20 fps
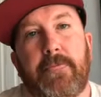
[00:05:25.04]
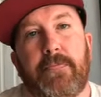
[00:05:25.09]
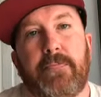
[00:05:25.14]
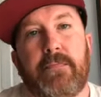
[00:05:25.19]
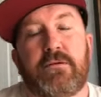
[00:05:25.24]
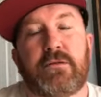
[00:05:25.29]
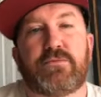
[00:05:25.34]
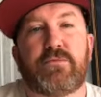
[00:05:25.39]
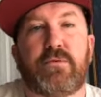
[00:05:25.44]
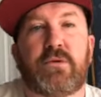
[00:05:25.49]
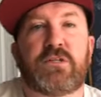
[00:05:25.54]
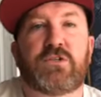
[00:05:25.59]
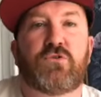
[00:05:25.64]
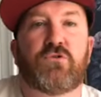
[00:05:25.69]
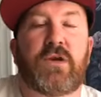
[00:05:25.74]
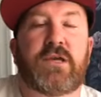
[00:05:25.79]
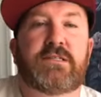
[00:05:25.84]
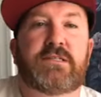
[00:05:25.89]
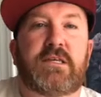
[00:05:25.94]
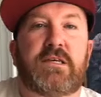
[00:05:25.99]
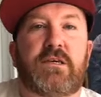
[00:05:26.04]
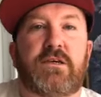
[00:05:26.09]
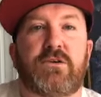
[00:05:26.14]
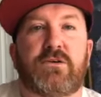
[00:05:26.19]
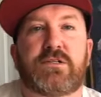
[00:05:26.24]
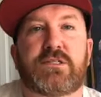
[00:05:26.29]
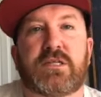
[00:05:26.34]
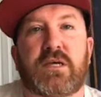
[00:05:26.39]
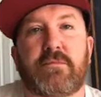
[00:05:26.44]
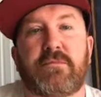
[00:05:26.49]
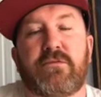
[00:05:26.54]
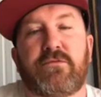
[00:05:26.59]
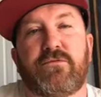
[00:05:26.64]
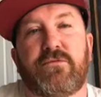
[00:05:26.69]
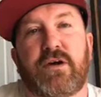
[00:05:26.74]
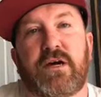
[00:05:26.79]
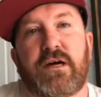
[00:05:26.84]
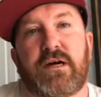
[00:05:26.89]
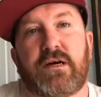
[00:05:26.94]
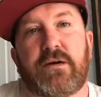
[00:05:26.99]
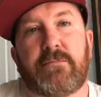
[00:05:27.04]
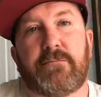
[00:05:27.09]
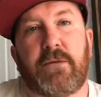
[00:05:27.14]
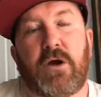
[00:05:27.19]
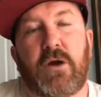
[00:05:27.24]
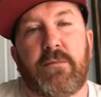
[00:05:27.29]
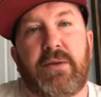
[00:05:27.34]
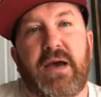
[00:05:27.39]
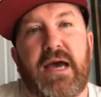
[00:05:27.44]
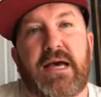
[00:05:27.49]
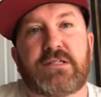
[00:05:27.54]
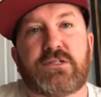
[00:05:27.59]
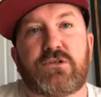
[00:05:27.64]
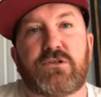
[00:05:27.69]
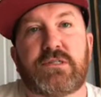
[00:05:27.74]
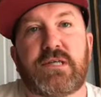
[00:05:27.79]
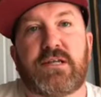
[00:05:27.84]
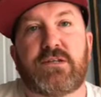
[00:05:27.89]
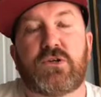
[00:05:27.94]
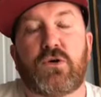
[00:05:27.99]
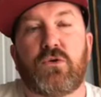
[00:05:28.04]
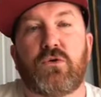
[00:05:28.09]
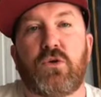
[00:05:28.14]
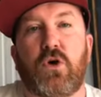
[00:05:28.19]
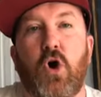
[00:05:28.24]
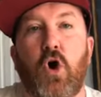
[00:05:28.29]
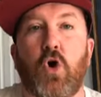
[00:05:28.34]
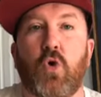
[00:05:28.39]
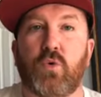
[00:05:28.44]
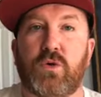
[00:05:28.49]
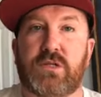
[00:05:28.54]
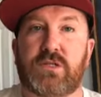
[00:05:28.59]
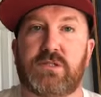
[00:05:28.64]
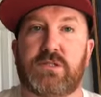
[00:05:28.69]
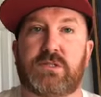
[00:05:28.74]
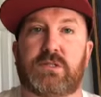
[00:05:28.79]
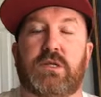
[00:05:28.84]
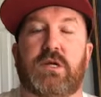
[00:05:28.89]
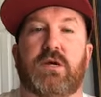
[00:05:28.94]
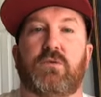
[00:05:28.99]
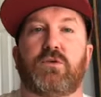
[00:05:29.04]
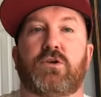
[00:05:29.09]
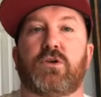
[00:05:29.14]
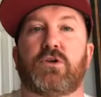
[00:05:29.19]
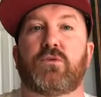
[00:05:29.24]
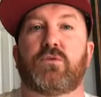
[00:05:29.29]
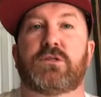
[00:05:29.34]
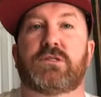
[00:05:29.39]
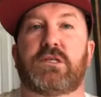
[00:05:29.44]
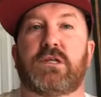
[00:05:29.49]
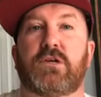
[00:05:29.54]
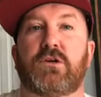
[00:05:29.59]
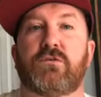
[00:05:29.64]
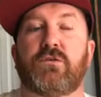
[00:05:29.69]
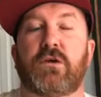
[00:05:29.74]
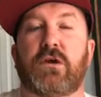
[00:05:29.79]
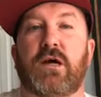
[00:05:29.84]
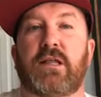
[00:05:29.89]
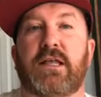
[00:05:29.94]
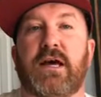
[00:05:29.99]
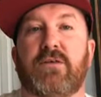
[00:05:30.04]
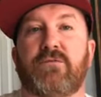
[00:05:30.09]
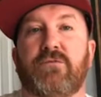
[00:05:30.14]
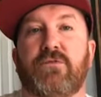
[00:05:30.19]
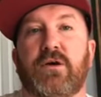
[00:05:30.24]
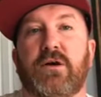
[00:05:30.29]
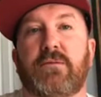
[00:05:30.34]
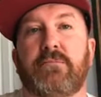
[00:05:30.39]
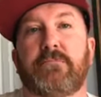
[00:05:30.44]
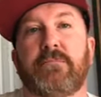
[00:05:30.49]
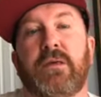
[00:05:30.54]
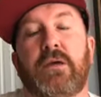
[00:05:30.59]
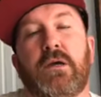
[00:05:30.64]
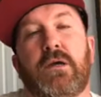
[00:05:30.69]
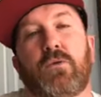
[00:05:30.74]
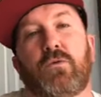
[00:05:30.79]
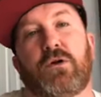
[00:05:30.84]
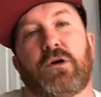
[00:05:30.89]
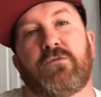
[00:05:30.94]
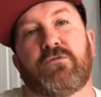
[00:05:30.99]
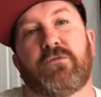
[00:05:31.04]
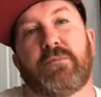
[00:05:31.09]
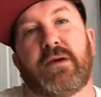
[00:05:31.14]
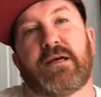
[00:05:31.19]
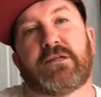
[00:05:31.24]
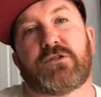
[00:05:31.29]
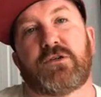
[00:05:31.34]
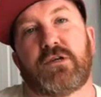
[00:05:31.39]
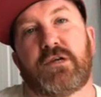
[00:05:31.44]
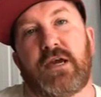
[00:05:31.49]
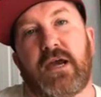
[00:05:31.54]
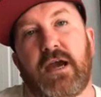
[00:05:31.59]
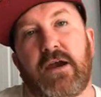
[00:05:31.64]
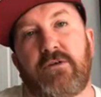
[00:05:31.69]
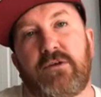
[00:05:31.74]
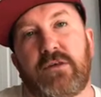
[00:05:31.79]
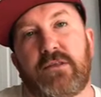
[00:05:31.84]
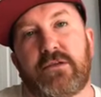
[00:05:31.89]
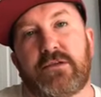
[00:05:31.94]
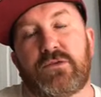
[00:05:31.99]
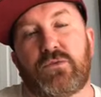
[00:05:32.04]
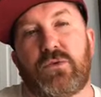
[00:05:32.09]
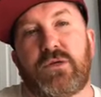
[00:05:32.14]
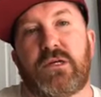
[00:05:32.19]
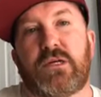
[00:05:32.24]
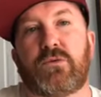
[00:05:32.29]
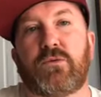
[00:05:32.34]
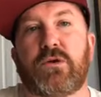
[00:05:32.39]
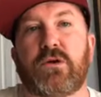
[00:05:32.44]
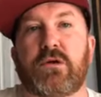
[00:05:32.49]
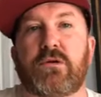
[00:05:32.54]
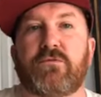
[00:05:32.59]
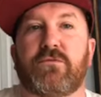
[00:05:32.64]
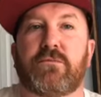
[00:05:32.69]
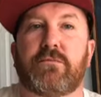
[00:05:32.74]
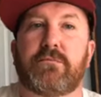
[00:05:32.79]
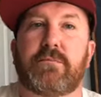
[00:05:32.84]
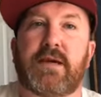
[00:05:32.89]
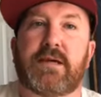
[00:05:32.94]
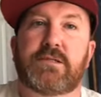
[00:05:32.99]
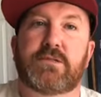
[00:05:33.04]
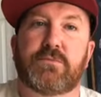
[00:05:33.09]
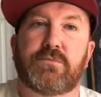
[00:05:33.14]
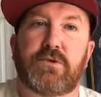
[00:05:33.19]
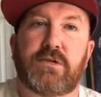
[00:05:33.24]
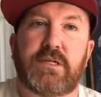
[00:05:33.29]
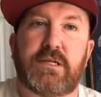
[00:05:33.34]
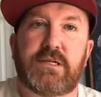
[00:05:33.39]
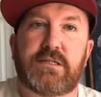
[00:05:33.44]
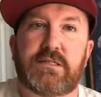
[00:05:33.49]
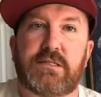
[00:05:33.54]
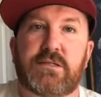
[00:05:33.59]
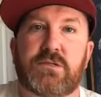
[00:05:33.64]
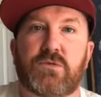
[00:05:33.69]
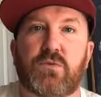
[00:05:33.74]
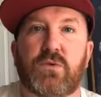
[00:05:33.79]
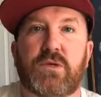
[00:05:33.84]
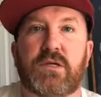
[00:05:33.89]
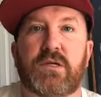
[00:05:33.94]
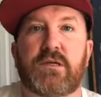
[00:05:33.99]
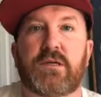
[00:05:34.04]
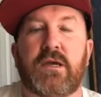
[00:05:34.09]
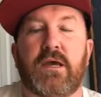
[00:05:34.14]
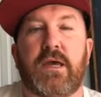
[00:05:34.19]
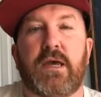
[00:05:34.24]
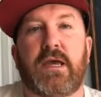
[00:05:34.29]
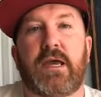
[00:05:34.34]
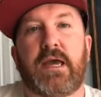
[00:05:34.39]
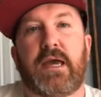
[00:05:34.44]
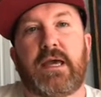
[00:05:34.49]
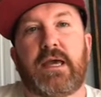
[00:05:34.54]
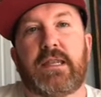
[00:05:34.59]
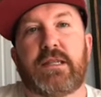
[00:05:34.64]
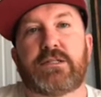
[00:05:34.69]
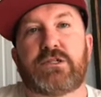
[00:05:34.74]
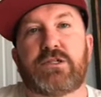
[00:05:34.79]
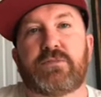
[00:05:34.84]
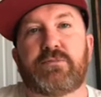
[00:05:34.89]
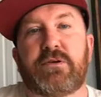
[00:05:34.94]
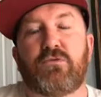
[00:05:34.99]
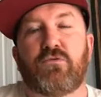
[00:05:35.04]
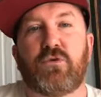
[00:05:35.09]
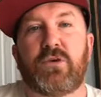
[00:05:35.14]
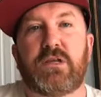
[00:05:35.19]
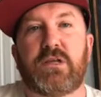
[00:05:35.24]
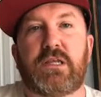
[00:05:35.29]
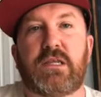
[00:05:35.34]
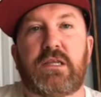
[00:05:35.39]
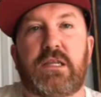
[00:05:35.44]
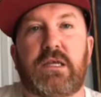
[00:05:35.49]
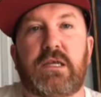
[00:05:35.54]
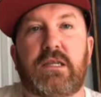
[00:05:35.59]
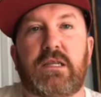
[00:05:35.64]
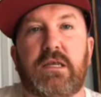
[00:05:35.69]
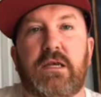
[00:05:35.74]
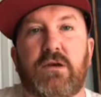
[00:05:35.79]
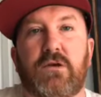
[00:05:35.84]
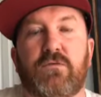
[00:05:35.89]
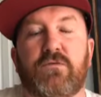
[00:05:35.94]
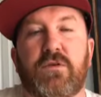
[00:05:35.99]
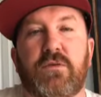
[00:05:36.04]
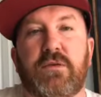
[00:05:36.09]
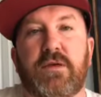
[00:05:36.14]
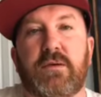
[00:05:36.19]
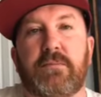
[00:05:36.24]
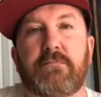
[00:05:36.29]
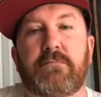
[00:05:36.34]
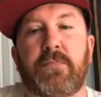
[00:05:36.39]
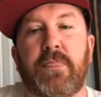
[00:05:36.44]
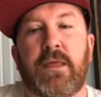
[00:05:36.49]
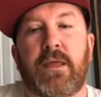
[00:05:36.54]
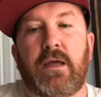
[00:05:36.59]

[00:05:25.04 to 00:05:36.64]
It's great to hear some of our pastors that we don't always hear a lot from. We heard from Pastor Gary this week. We heard from Pastor Bernice this week. And it's just been really neat hearing from them.